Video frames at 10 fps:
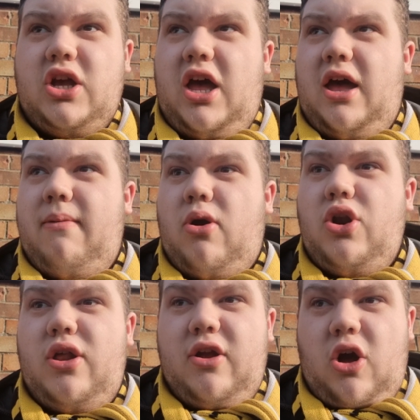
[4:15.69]
I
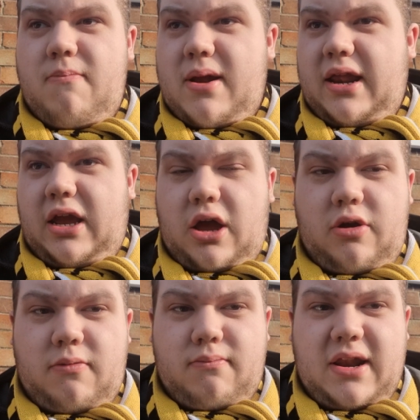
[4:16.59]
know they've got a
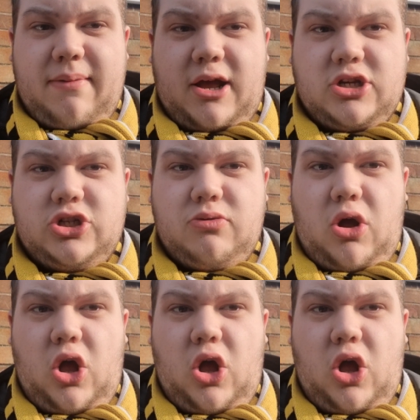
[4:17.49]
minibus